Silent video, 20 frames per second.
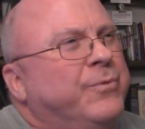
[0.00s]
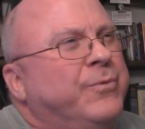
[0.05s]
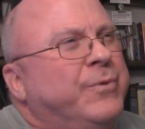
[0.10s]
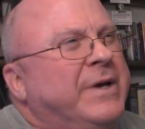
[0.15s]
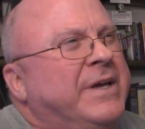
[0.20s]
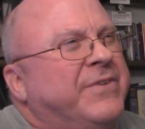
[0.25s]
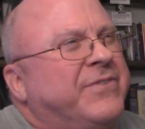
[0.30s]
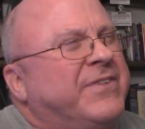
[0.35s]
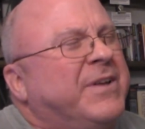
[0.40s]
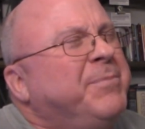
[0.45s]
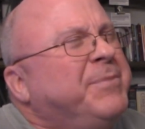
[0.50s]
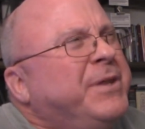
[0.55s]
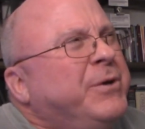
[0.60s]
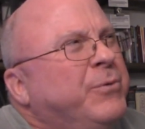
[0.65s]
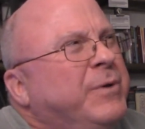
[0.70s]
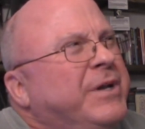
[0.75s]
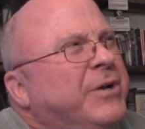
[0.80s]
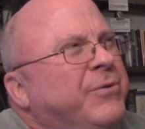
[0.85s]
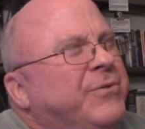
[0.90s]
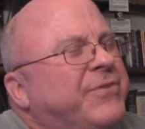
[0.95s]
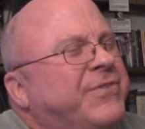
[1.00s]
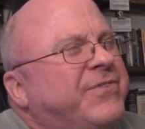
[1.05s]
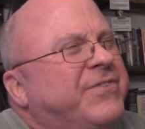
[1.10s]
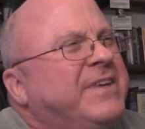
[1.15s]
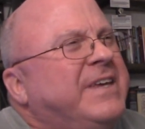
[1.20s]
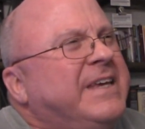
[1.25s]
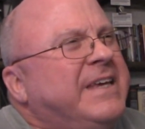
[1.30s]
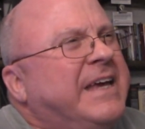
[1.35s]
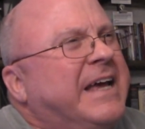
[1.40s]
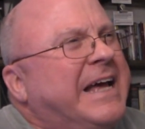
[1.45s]
it's something we don't
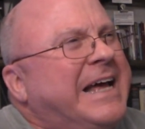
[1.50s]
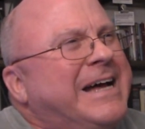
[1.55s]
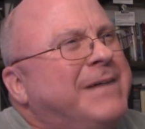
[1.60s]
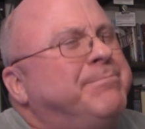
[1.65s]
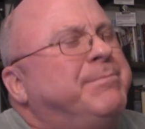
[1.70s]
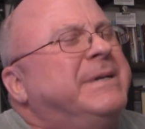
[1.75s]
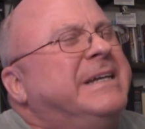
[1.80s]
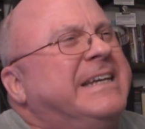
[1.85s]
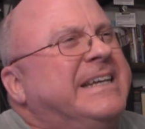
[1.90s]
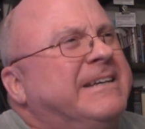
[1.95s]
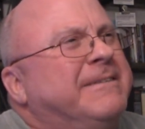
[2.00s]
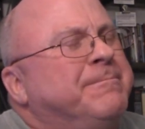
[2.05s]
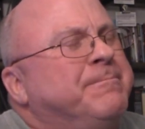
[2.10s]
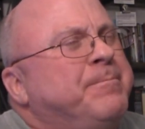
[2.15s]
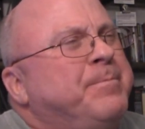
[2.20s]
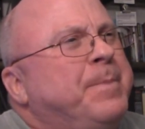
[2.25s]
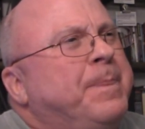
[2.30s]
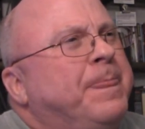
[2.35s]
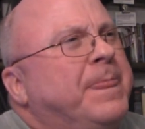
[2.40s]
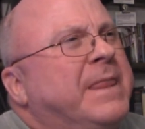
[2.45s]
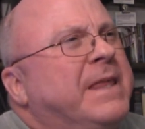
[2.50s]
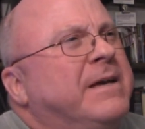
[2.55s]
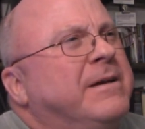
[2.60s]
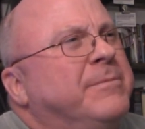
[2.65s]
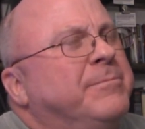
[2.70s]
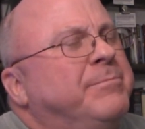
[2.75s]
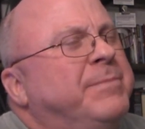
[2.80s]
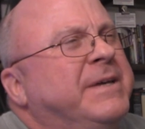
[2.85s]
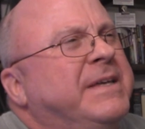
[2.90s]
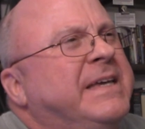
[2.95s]
see happening.
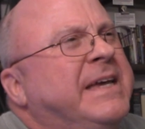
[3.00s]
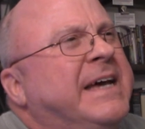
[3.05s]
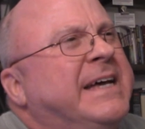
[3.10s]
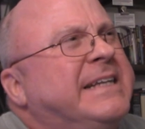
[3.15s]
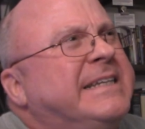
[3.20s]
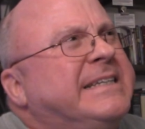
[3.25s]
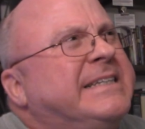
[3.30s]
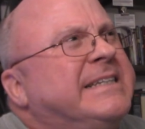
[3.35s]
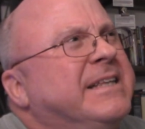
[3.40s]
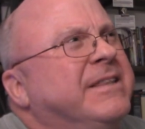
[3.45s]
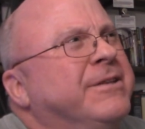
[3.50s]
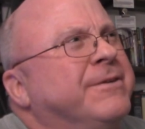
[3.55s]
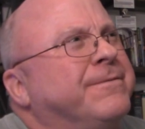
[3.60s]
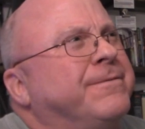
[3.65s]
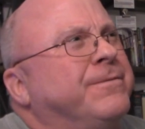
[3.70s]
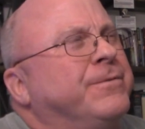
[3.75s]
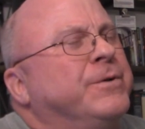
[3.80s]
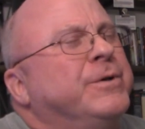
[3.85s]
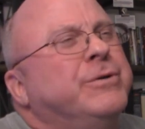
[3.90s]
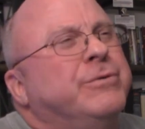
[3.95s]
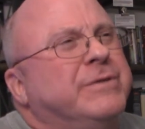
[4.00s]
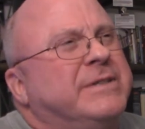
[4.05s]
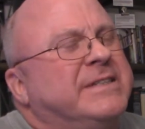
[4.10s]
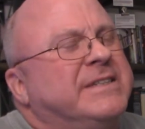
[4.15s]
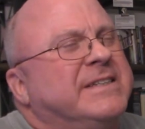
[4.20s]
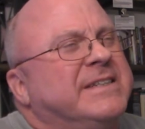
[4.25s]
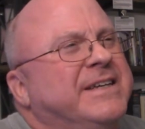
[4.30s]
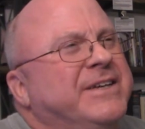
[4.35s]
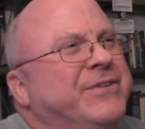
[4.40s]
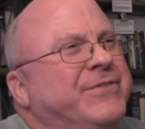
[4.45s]
But yet the
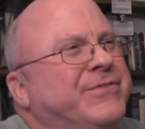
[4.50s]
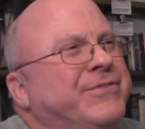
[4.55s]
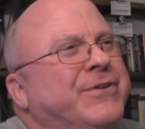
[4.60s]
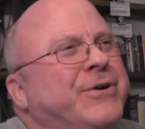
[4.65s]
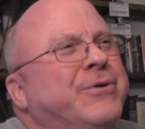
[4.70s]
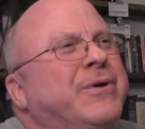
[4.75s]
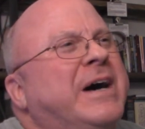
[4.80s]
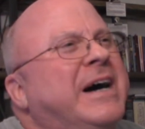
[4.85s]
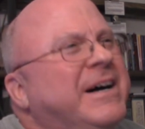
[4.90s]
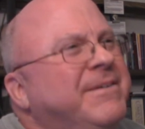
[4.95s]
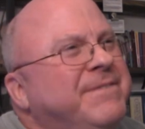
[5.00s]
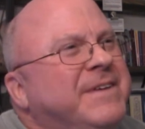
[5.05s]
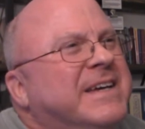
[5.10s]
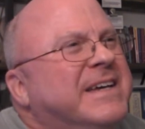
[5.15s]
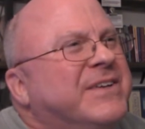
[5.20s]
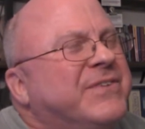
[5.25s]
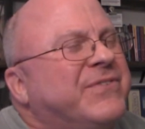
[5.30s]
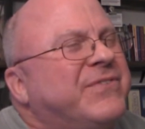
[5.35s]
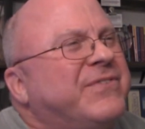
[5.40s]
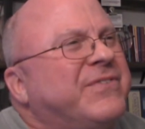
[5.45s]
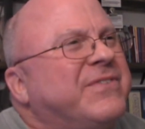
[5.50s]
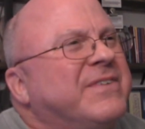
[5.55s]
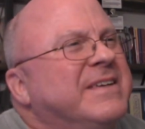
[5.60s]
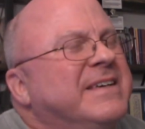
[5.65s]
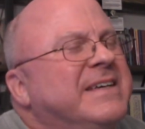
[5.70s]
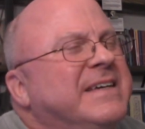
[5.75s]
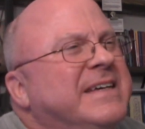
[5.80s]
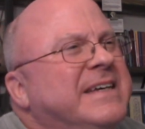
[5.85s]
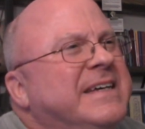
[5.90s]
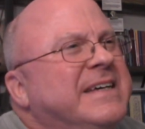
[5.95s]
fruit is so obvious.
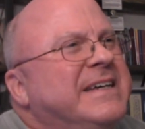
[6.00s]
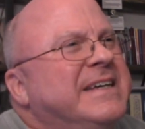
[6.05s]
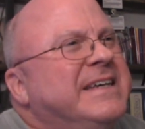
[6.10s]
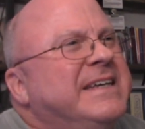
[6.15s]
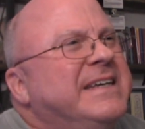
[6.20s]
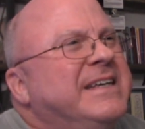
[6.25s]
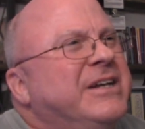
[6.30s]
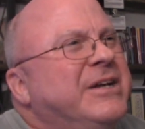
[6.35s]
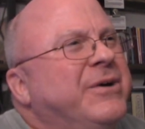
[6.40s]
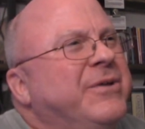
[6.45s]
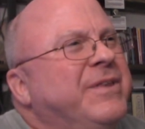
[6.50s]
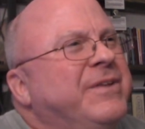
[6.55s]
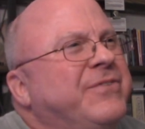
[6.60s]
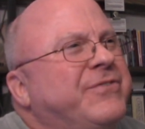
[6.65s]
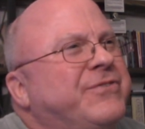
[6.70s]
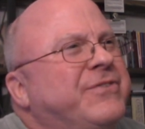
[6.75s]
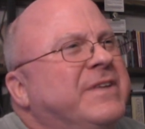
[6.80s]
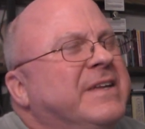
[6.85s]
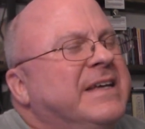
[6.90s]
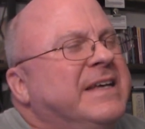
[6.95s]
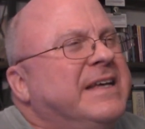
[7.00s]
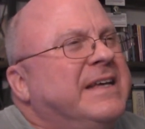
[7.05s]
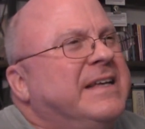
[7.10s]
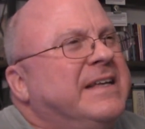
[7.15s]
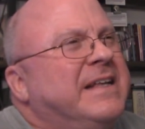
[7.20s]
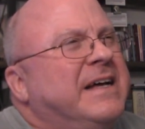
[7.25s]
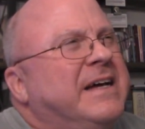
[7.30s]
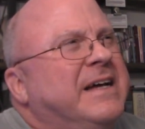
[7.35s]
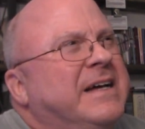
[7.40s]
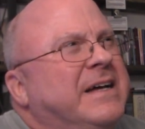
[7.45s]
You know, this
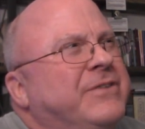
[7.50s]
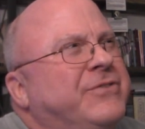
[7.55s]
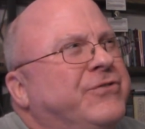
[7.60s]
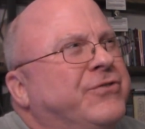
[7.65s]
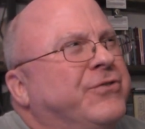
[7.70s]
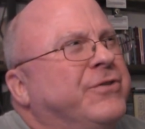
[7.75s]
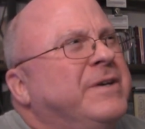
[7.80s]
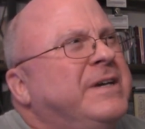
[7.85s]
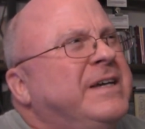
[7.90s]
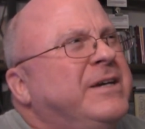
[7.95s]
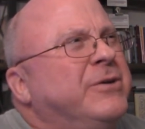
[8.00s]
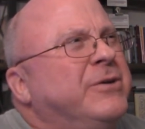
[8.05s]
a tree